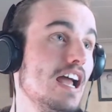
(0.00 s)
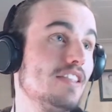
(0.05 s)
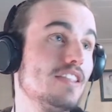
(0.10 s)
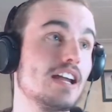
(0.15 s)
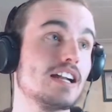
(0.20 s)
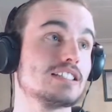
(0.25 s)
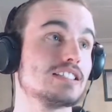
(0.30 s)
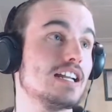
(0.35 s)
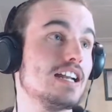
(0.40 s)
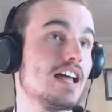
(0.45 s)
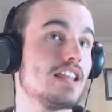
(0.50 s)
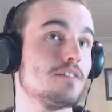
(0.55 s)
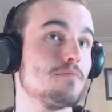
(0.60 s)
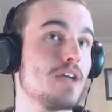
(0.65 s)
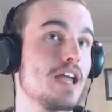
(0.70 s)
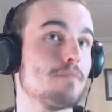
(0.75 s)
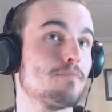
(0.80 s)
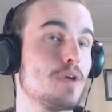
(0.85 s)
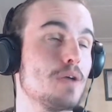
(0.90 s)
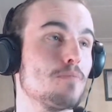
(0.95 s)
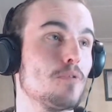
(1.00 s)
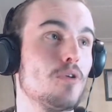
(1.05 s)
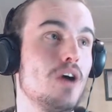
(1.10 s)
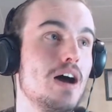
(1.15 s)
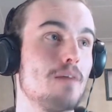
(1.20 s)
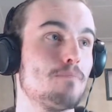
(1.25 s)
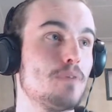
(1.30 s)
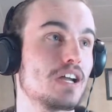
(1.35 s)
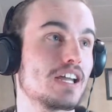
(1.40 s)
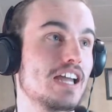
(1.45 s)
and that is another man people
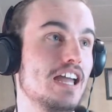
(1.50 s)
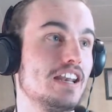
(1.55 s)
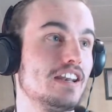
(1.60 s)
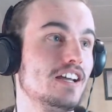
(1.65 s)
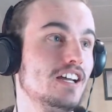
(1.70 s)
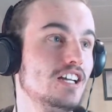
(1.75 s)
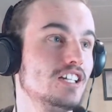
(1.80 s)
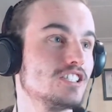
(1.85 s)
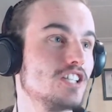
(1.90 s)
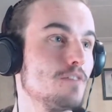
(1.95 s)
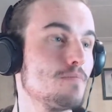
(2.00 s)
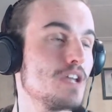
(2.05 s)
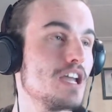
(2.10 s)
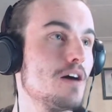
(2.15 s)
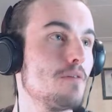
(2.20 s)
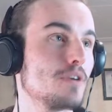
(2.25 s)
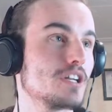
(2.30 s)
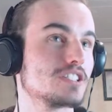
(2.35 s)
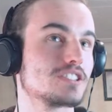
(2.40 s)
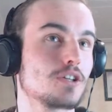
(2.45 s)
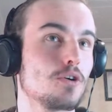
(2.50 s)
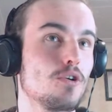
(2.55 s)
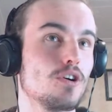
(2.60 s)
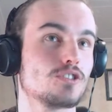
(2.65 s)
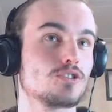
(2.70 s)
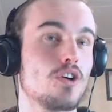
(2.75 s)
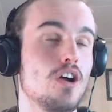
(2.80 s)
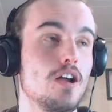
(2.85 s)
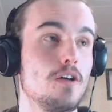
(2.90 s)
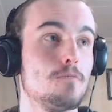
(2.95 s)
are picking to be able to score
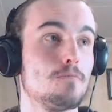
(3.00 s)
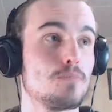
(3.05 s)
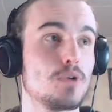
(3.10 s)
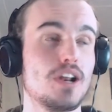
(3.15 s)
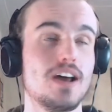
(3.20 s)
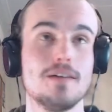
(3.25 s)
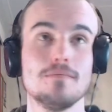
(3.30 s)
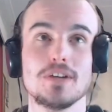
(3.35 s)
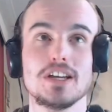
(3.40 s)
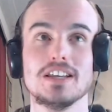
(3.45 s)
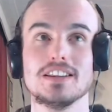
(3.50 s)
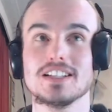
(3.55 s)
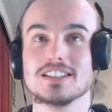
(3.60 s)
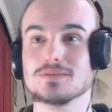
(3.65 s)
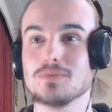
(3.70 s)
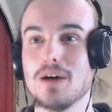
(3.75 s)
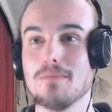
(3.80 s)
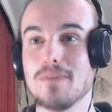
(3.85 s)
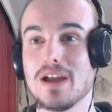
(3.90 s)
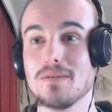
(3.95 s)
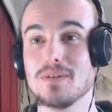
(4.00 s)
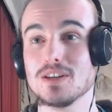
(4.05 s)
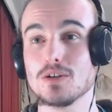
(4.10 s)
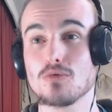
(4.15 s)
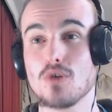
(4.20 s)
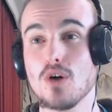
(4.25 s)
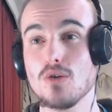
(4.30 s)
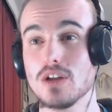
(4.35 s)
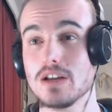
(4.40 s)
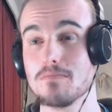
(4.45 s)
a try. Mbonambi in this one, maybe
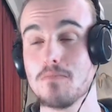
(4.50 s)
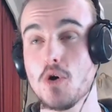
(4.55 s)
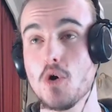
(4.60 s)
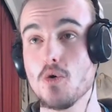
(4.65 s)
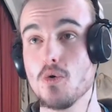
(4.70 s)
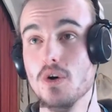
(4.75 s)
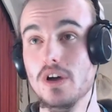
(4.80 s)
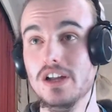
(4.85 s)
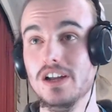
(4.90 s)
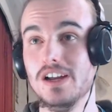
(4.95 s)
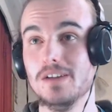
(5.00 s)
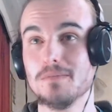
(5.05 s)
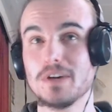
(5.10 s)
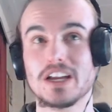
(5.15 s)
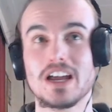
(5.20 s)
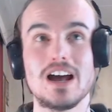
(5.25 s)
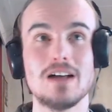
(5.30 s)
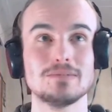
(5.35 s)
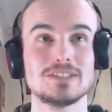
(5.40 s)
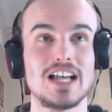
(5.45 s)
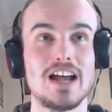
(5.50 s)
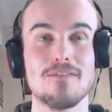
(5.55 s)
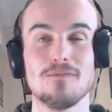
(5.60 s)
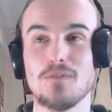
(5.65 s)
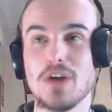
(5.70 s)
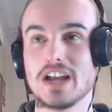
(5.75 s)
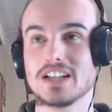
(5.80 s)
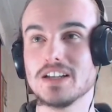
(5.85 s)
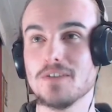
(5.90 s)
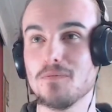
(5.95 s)
the rolling maul becomes a
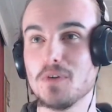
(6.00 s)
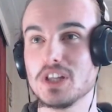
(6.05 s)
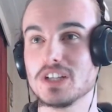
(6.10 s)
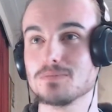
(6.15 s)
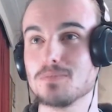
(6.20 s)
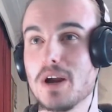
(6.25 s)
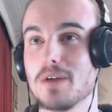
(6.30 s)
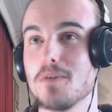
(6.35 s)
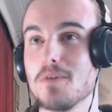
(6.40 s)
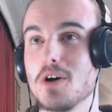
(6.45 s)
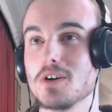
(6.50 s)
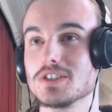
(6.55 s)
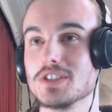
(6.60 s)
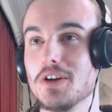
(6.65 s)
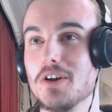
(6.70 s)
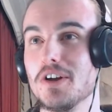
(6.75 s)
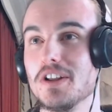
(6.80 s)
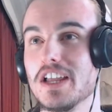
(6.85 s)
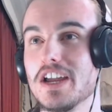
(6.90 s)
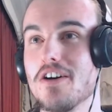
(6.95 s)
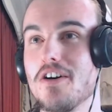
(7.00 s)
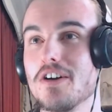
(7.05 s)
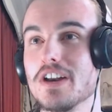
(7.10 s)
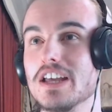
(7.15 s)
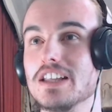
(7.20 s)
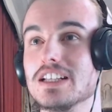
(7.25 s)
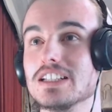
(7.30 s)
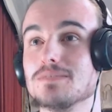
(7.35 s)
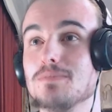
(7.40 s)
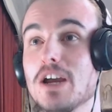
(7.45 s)
factor for the Springboks early
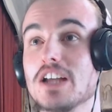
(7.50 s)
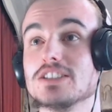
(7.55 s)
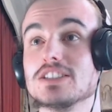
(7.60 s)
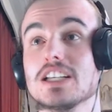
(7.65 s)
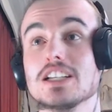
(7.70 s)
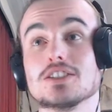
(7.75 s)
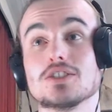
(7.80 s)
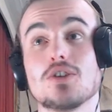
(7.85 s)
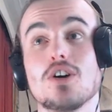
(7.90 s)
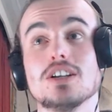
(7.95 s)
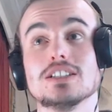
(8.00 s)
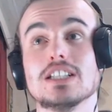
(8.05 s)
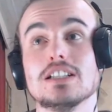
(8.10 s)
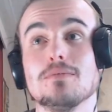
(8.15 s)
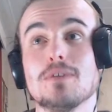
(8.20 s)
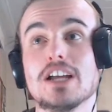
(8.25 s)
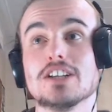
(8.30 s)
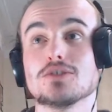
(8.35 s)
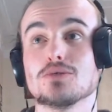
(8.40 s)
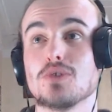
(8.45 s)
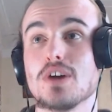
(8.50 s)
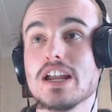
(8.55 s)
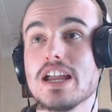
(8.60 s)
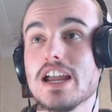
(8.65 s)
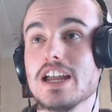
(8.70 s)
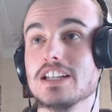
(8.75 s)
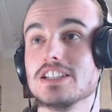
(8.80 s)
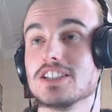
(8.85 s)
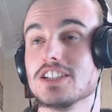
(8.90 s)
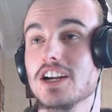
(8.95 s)
on in this match. 6 tries in the match,
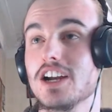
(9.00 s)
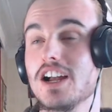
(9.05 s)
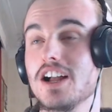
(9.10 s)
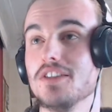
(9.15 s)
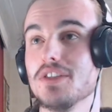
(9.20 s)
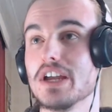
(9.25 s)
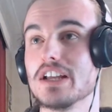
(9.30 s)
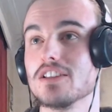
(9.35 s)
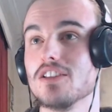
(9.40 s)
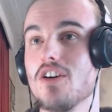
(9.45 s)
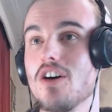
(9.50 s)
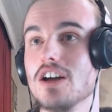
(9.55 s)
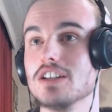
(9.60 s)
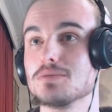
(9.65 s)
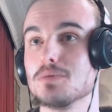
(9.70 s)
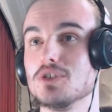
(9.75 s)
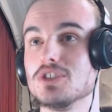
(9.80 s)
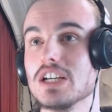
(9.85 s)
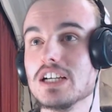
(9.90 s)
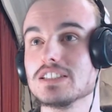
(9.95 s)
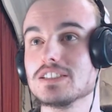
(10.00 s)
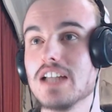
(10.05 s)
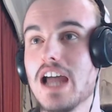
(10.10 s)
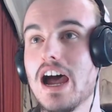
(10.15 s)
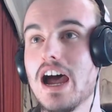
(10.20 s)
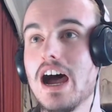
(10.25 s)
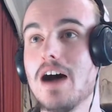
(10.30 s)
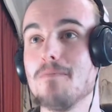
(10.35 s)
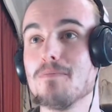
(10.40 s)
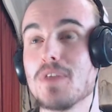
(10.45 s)
3 each. I think Lions will just
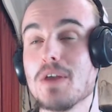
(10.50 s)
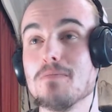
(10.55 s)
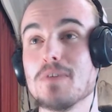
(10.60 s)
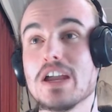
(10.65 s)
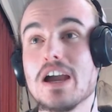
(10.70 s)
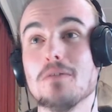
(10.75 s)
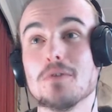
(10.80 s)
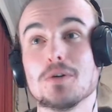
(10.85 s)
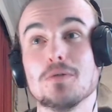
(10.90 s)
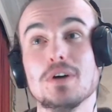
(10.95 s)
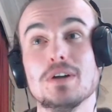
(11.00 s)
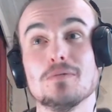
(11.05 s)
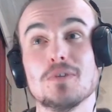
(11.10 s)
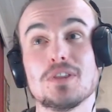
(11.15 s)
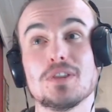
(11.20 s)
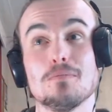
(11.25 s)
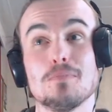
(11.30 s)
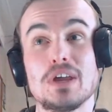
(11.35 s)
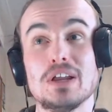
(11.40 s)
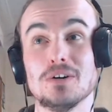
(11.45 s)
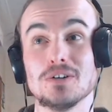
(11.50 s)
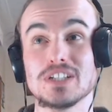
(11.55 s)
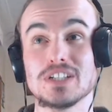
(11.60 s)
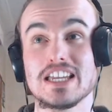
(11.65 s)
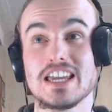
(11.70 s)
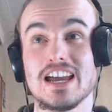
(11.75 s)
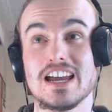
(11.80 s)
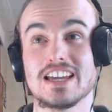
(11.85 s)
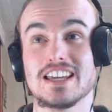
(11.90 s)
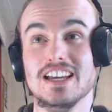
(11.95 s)
be able to win with a
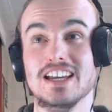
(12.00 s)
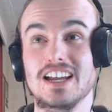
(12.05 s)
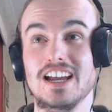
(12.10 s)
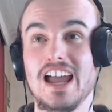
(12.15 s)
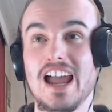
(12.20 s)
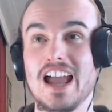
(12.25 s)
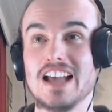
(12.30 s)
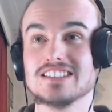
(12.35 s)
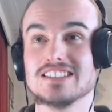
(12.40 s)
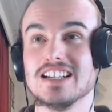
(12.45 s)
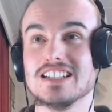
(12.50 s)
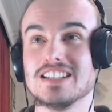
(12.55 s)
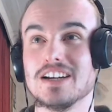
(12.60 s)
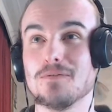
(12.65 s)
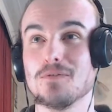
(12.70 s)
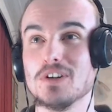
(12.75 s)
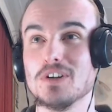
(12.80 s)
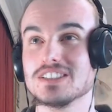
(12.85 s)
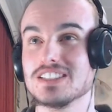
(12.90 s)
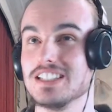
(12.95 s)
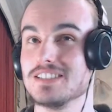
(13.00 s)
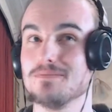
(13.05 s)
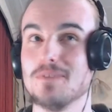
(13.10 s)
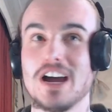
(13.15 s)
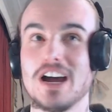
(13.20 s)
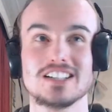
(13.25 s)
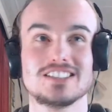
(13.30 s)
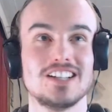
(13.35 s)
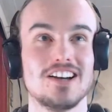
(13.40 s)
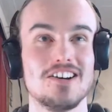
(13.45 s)
penalty kick as the difference, says
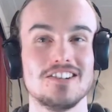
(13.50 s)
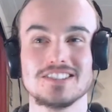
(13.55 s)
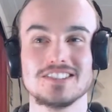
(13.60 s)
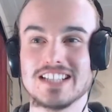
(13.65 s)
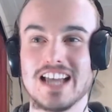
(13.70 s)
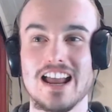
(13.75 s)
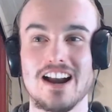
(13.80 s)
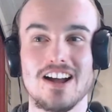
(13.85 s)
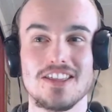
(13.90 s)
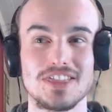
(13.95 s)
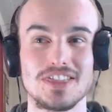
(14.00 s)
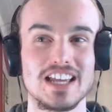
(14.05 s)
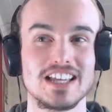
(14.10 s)
Mark Jones, and I